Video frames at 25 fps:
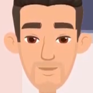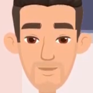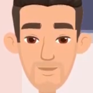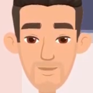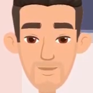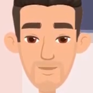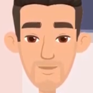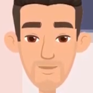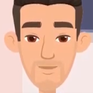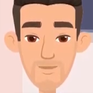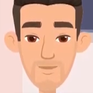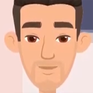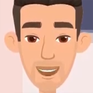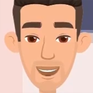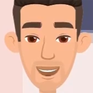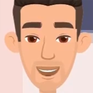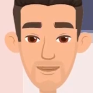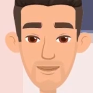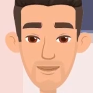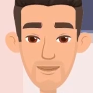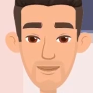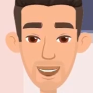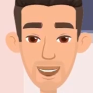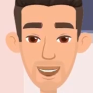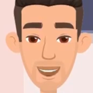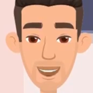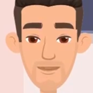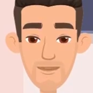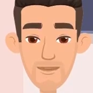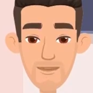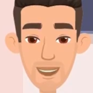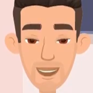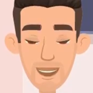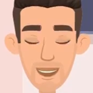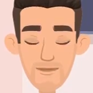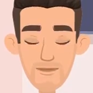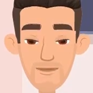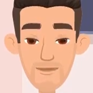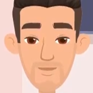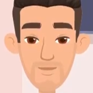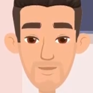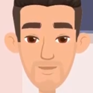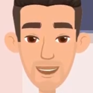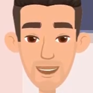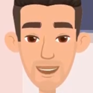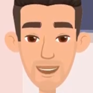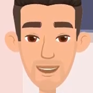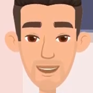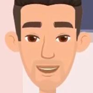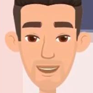And it's not just
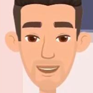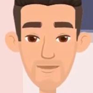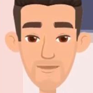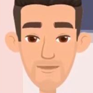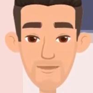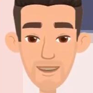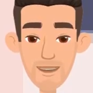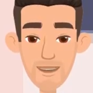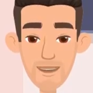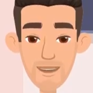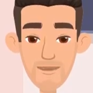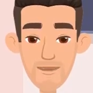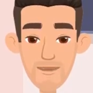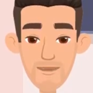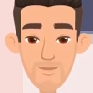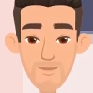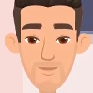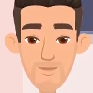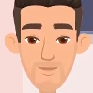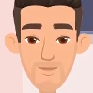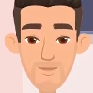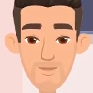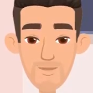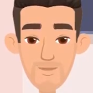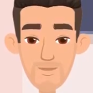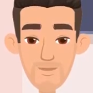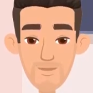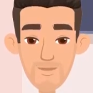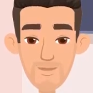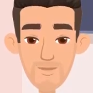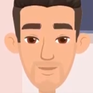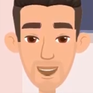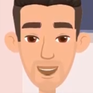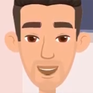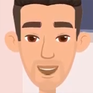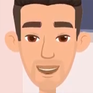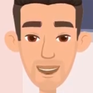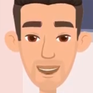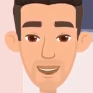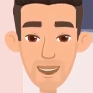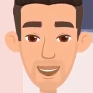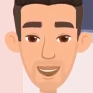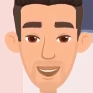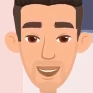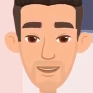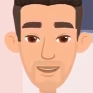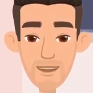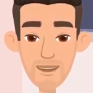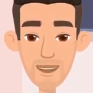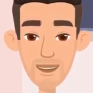about speed. By
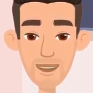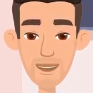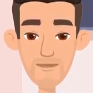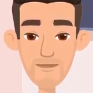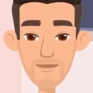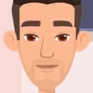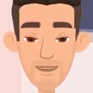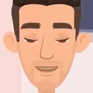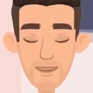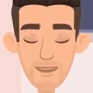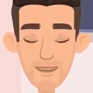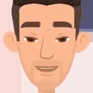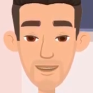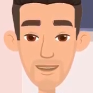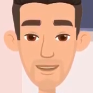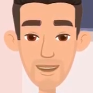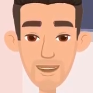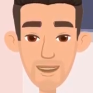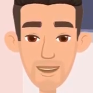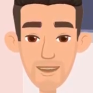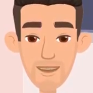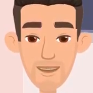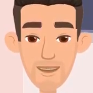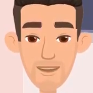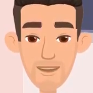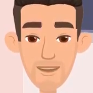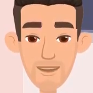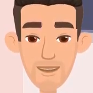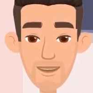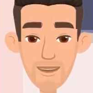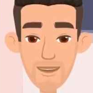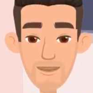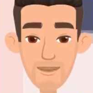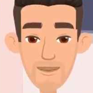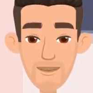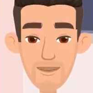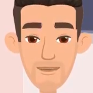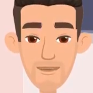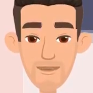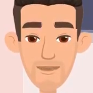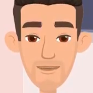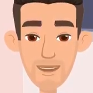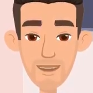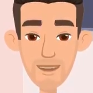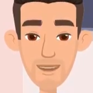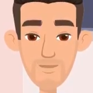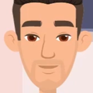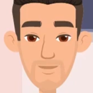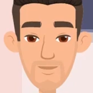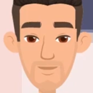reducing computational complexity,
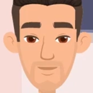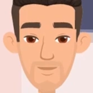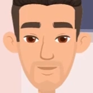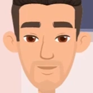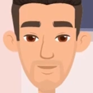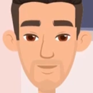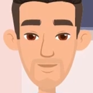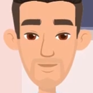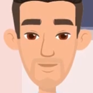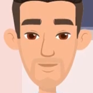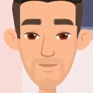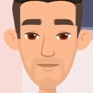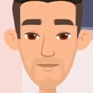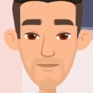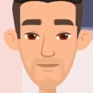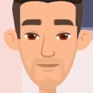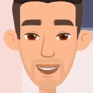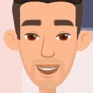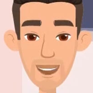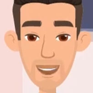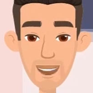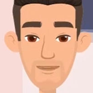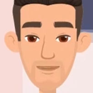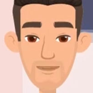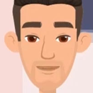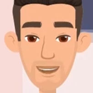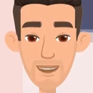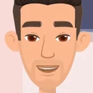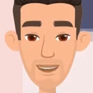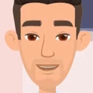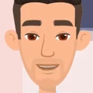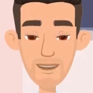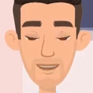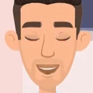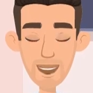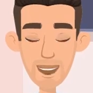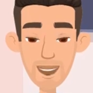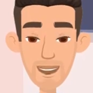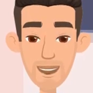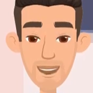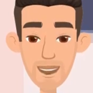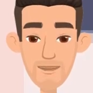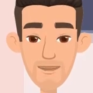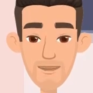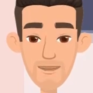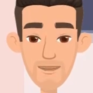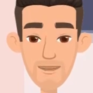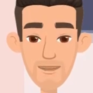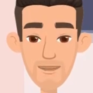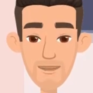FFT enables
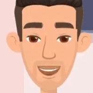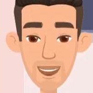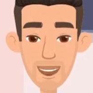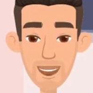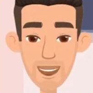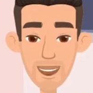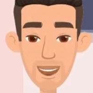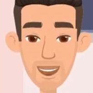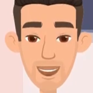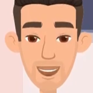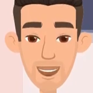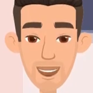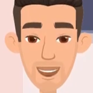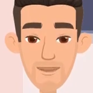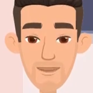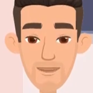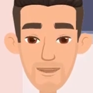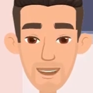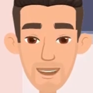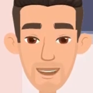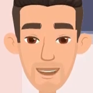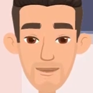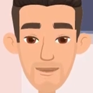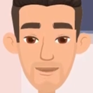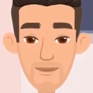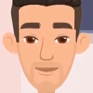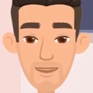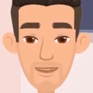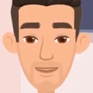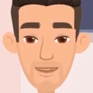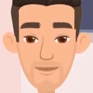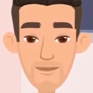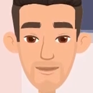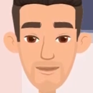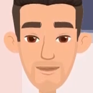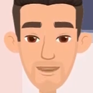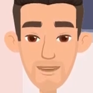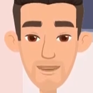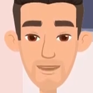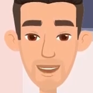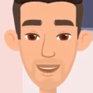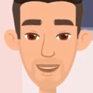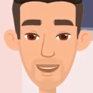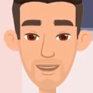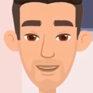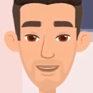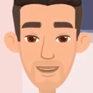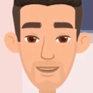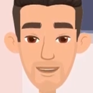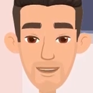real-time processing of
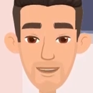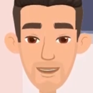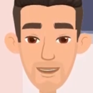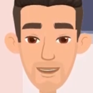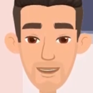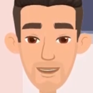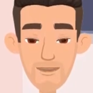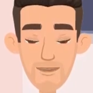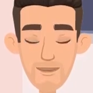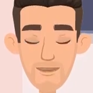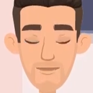signals and images.